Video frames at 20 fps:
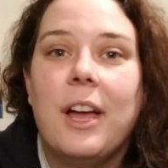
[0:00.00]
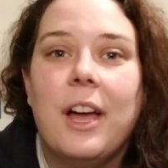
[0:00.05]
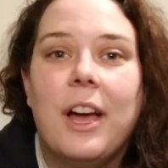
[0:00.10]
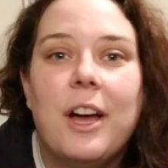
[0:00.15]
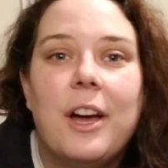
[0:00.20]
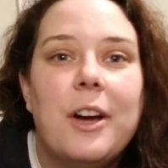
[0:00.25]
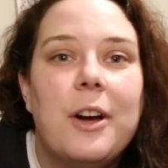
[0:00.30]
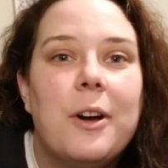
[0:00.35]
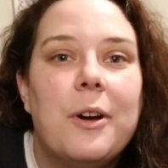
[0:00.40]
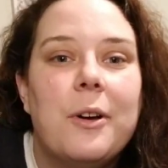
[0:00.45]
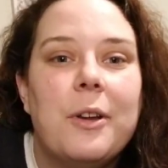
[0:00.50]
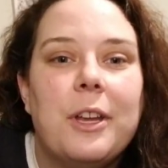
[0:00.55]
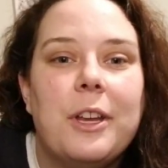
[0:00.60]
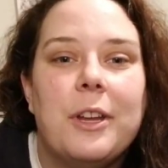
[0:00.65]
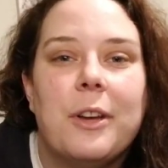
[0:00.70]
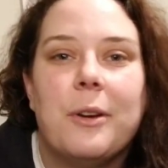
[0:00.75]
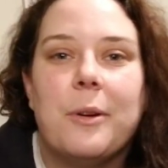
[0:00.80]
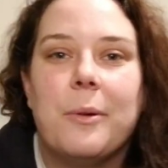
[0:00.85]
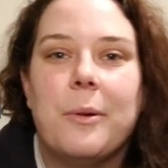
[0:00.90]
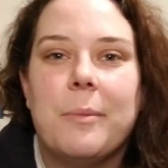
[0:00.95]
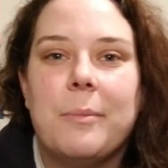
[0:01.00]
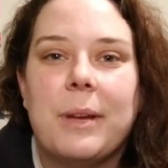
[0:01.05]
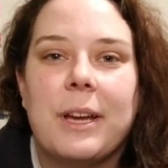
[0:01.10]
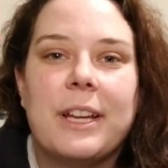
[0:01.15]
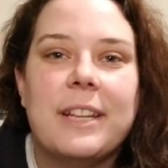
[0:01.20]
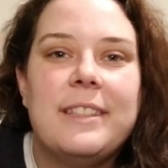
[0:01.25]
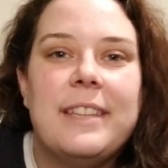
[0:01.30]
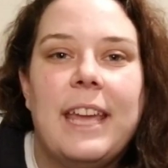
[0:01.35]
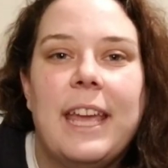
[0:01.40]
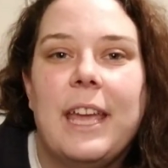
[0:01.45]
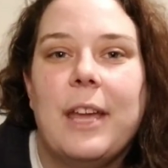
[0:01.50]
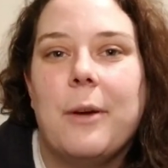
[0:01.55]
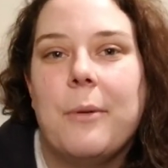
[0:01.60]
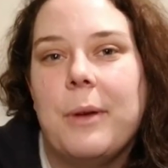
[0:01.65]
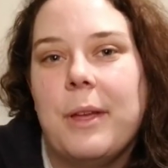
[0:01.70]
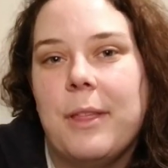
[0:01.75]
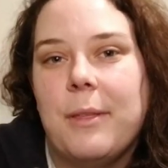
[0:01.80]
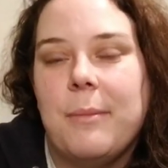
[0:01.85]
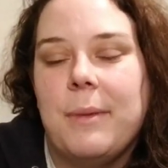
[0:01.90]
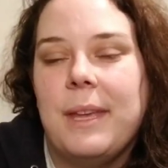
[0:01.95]
oh, you know, I'm not going to take it
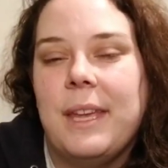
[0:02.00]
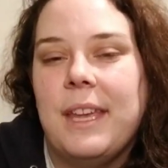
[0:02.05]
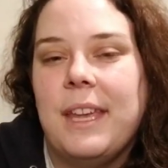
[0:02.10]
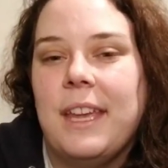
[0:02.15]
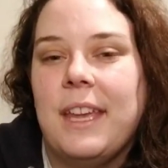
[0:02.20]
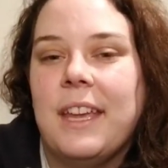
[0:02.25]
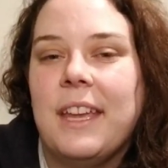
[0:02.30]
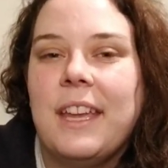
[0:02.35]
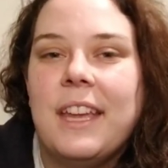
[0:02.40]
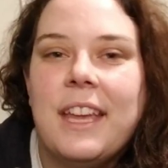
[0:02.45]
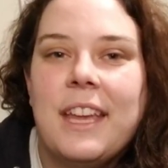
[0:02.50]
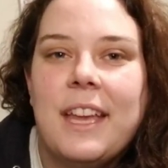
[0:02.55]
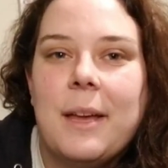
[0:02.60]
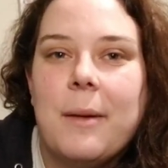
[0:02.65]
with me.